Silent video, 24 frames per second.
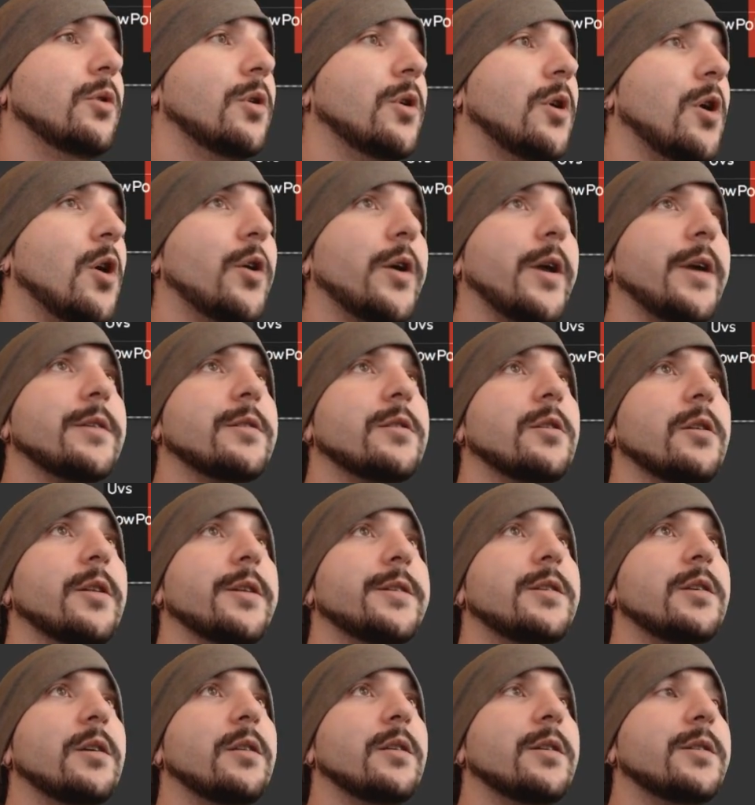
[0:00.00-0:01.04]
Okay, so
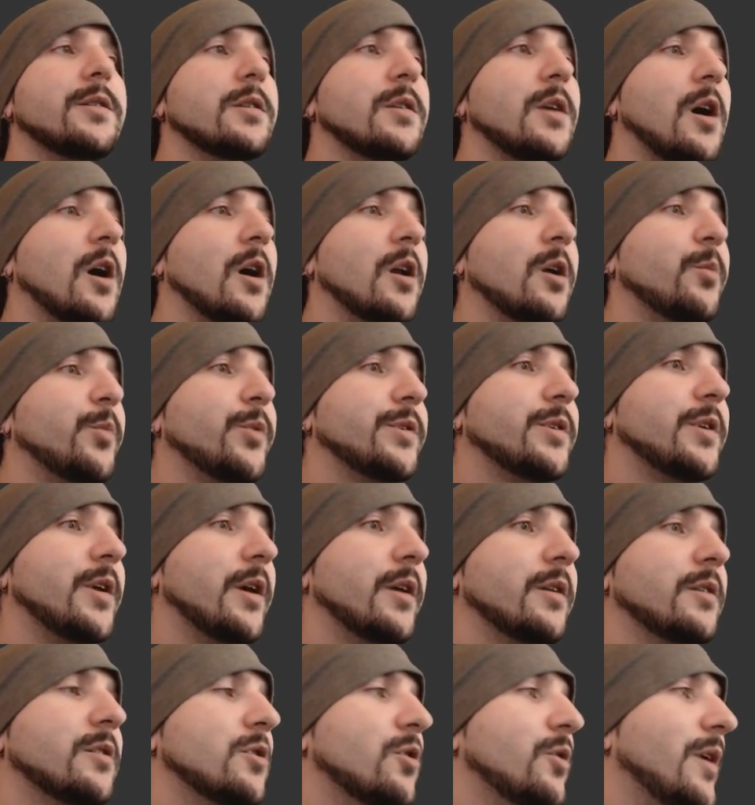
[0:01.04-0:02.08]
let's see, this is
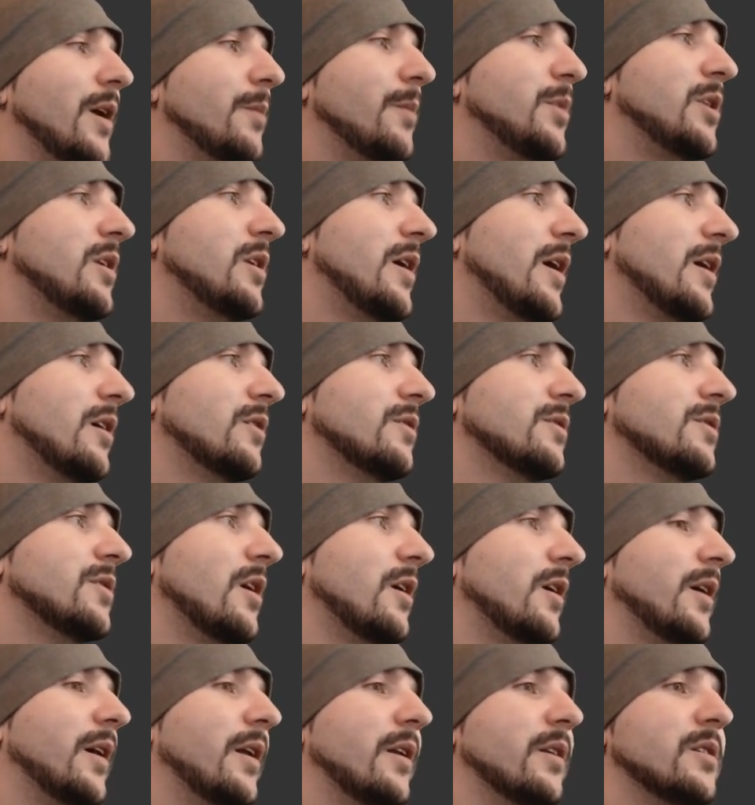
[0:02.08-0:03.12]
100%, so yeah, I mean the icons
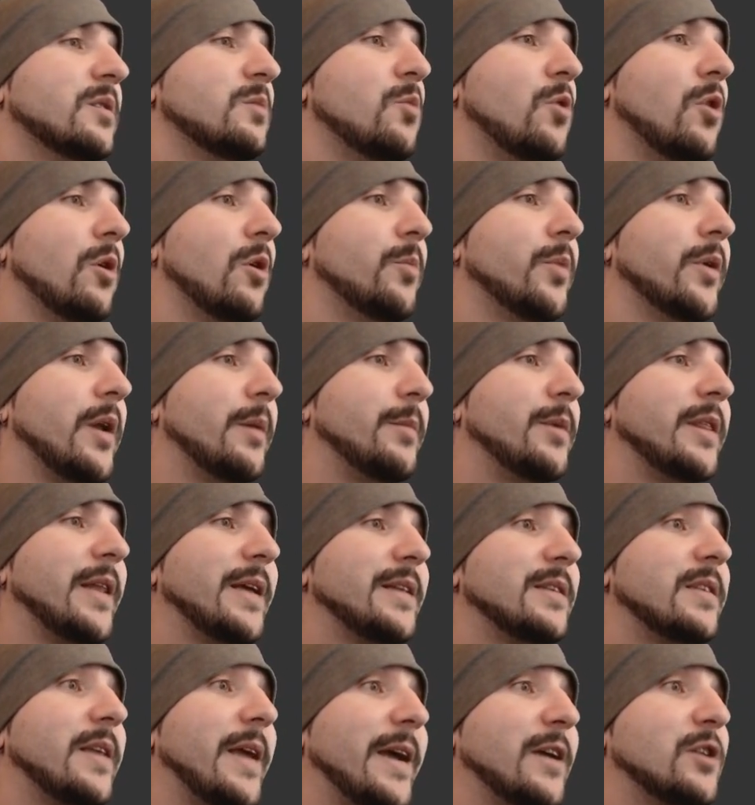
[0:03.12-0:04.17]
are kind of small, but I mean
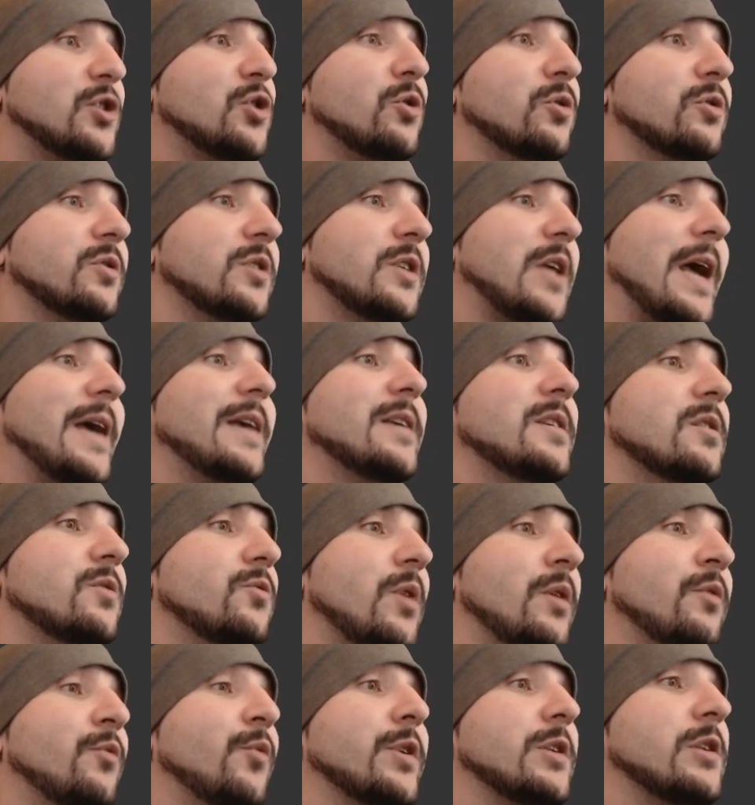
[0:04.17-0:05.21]
that's the actual size
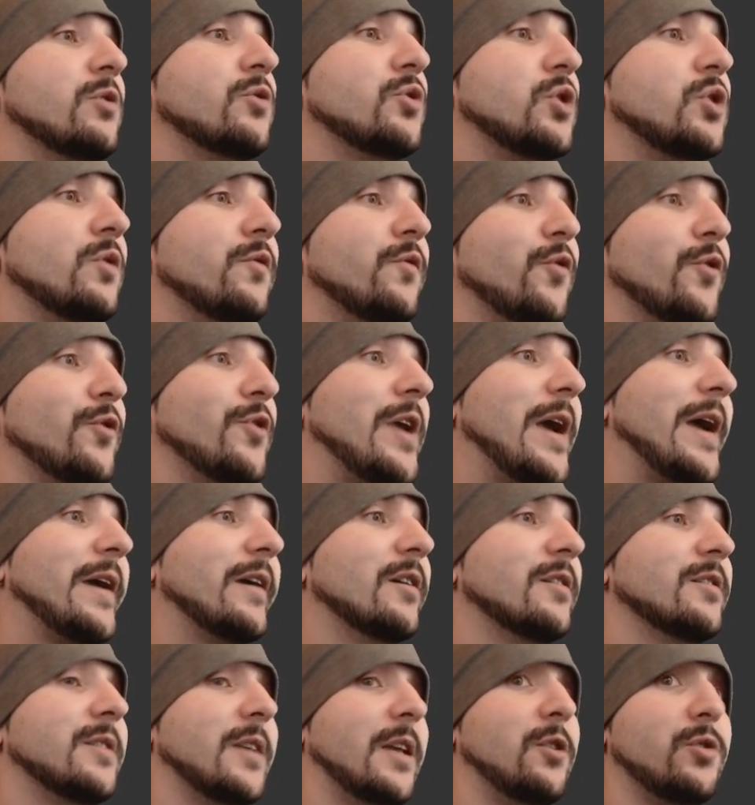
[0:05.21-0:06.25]
and resolution for the
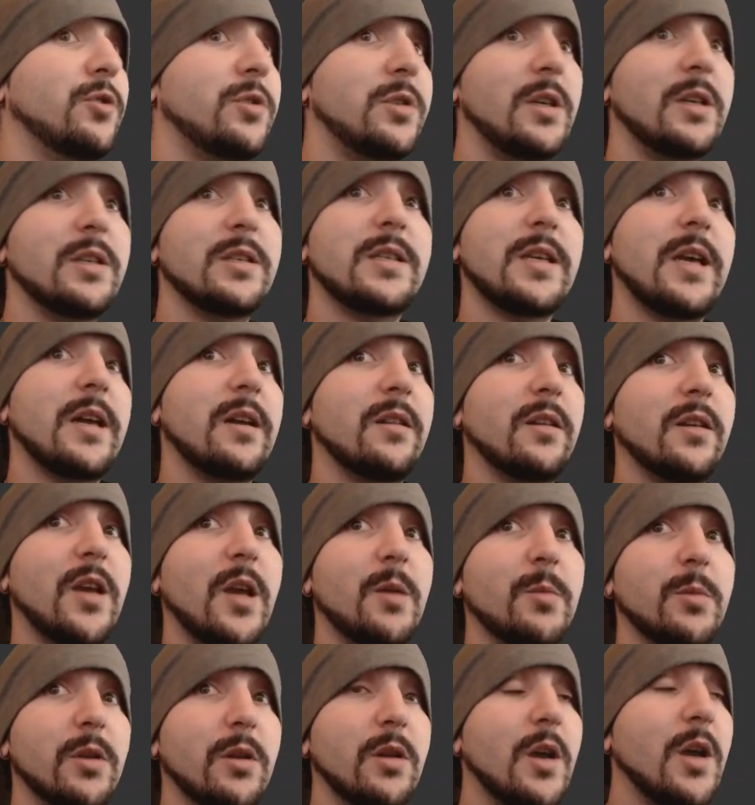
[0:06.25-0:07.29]
icons that you see inside of the
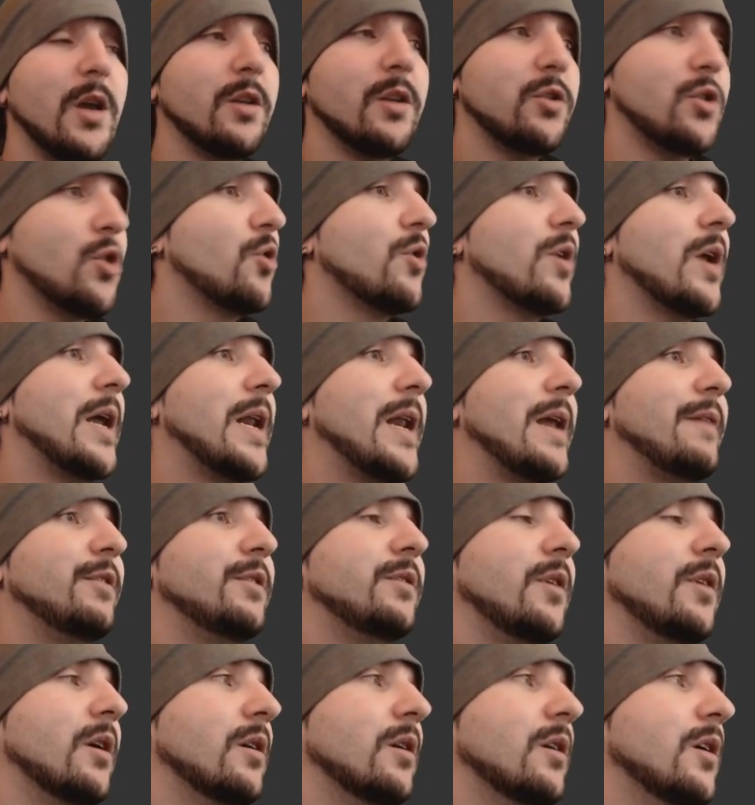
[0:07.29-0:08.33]
game in Dota and
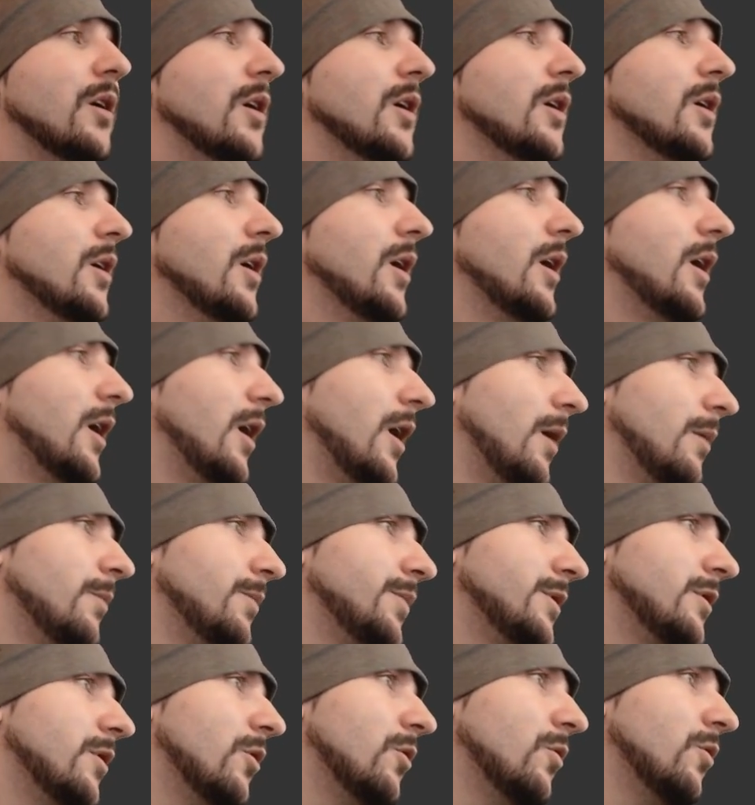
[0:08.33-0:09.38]
everything.
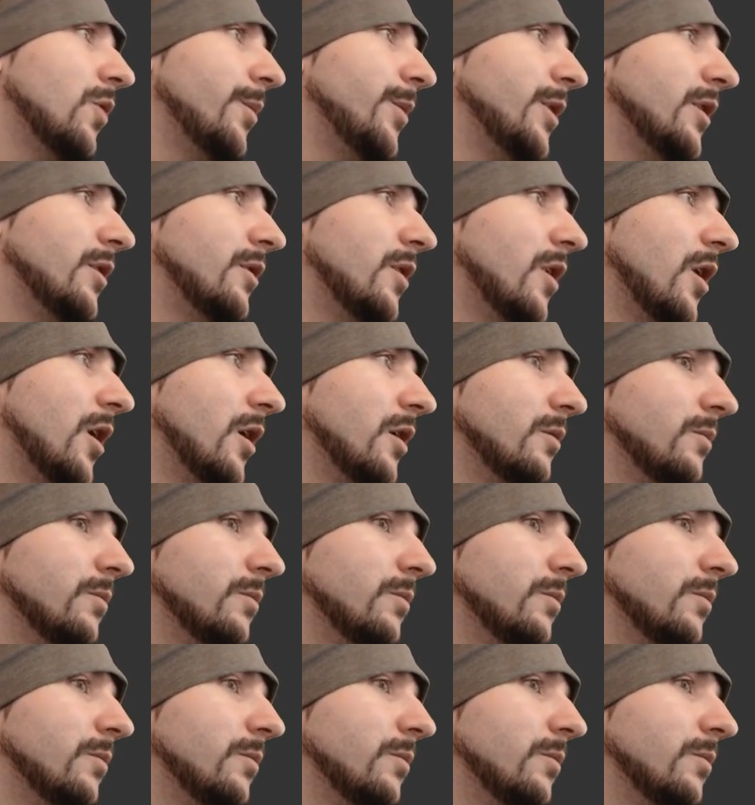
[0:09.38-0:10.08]
So, I mean, they're not